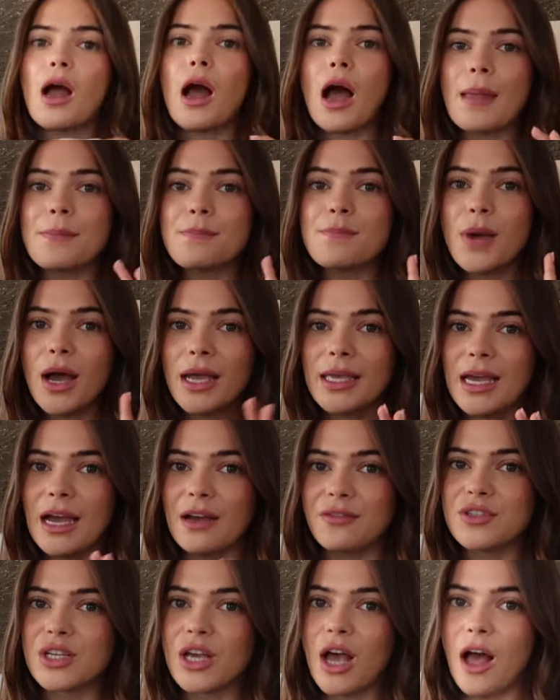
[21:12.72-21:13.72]
I might
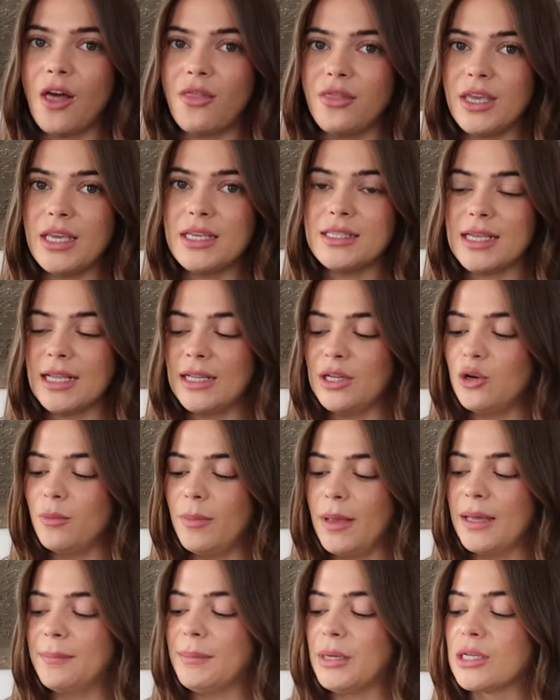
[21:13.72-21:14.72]
have to cut these a little
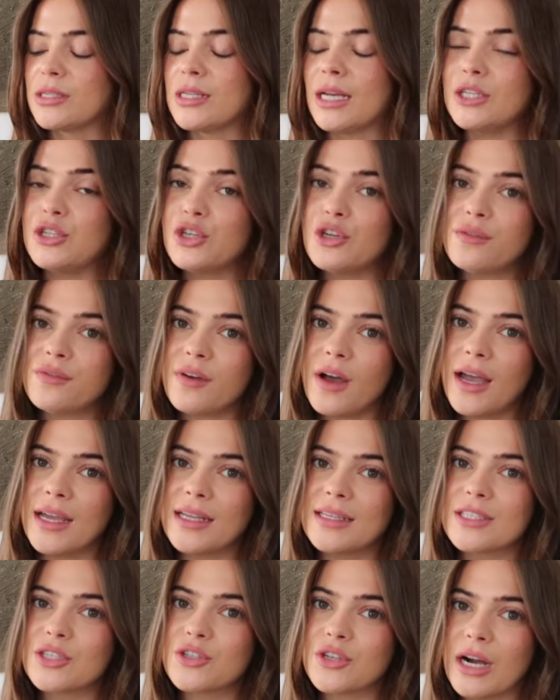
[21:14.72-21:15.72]
bit because I do
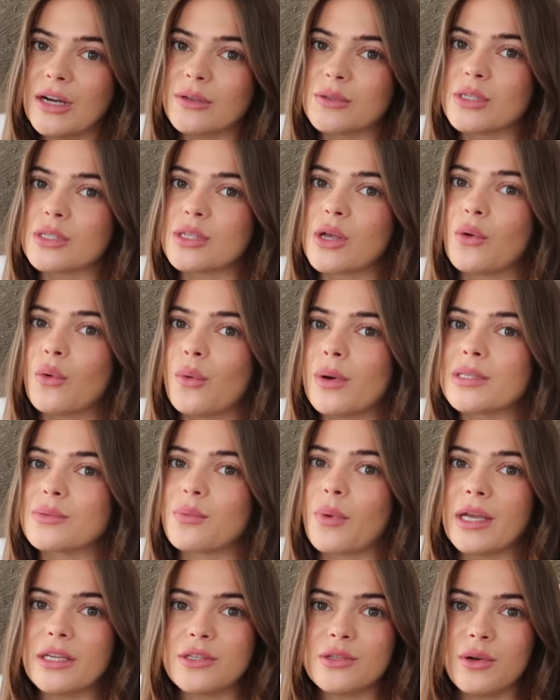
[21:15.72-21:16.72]
find trousers are
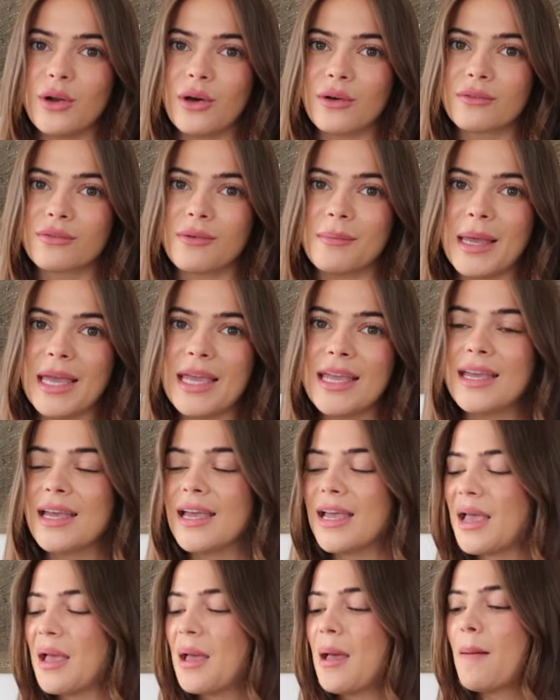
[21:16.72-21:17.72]
always way too long for me.
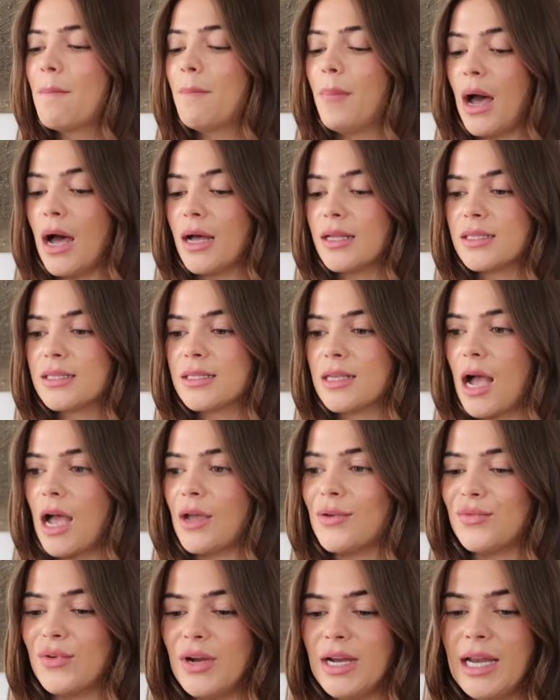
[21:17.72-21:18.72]
But
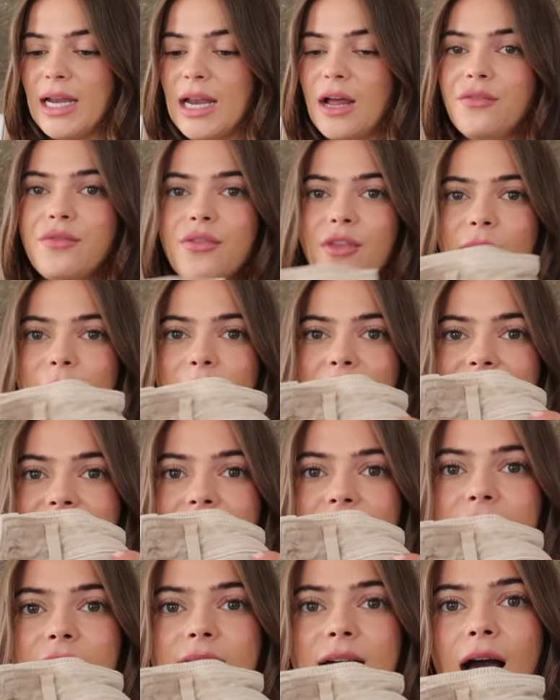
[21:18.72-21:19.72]
I really love them. I
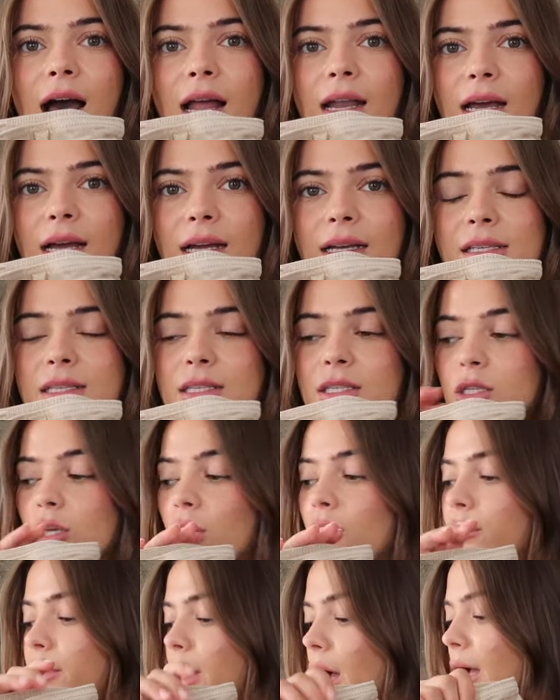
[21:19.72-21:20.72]
think the colour is
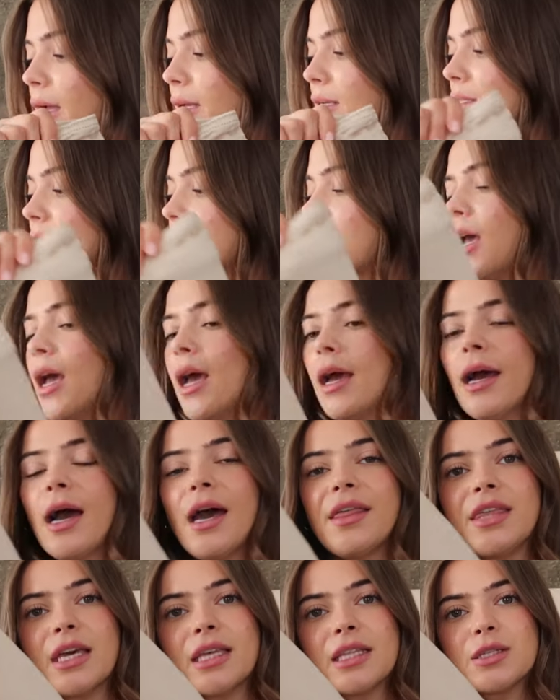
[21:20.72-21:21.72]
so nice.
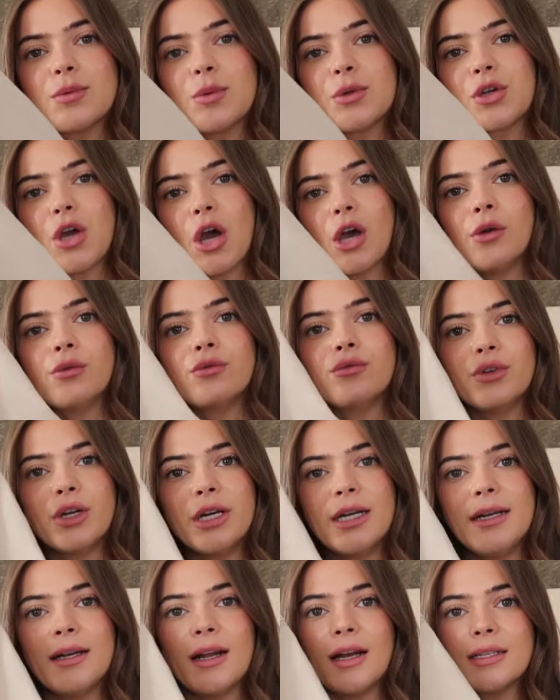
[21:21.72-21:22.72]
I think this would go
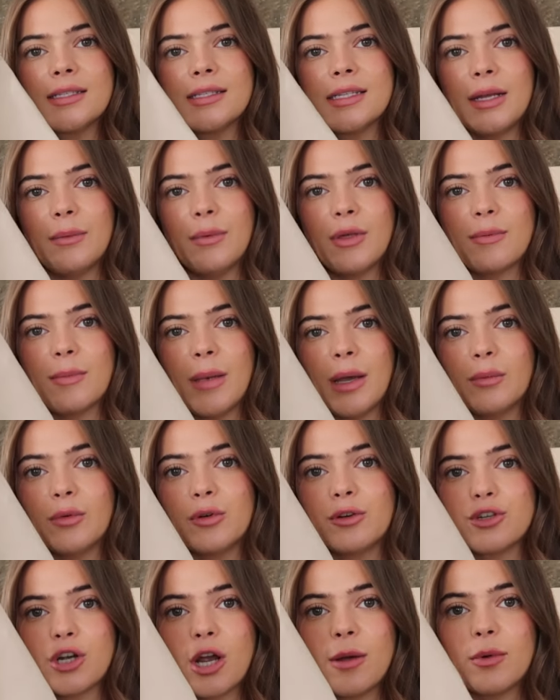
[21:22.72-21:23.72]
really nicely with my
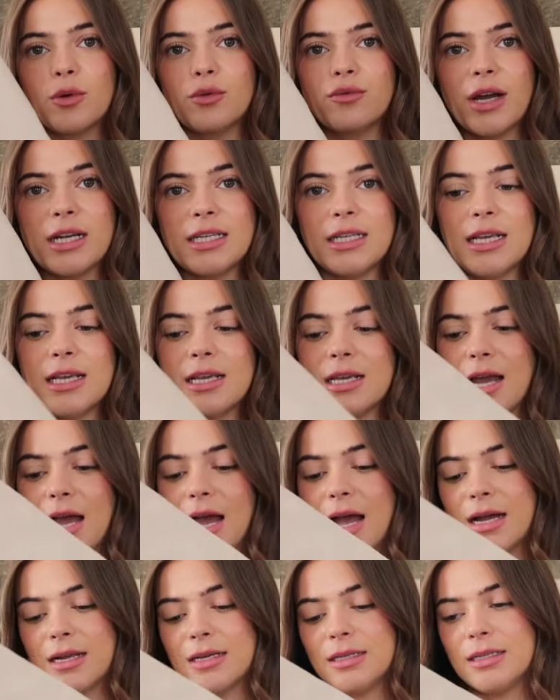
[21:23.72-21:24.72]
wardrobe already.
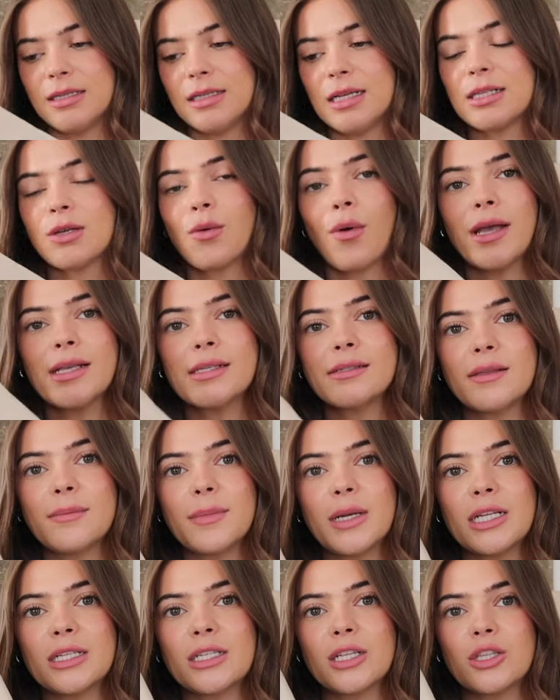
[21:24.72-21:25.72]
And it's quite
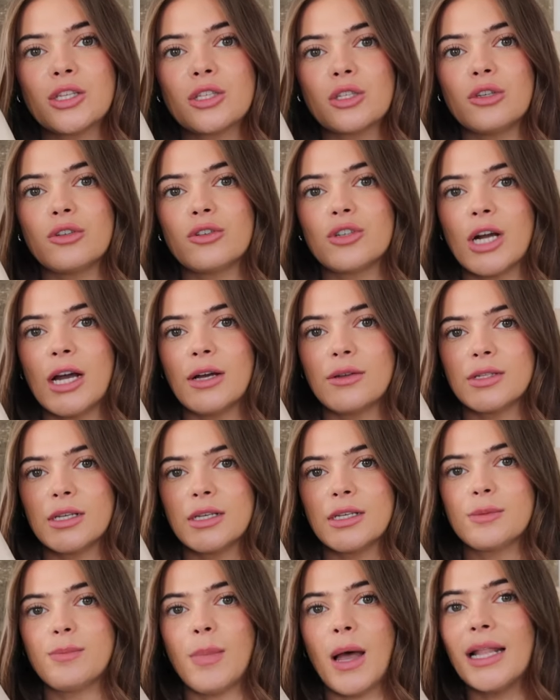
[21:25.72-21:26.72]
similar to the suit
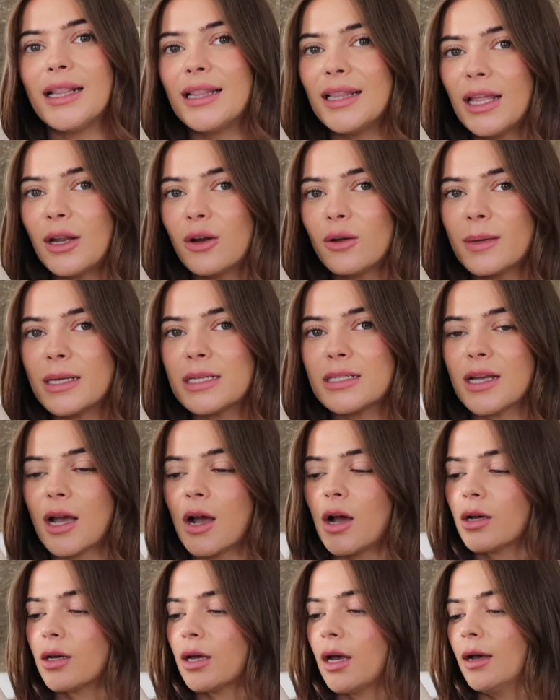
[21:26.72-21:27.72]
trousers, but a little bit
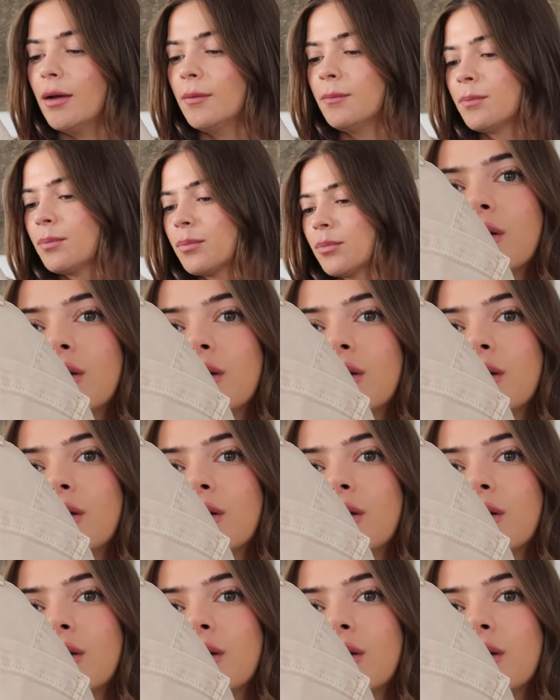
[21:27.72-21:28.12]
darker.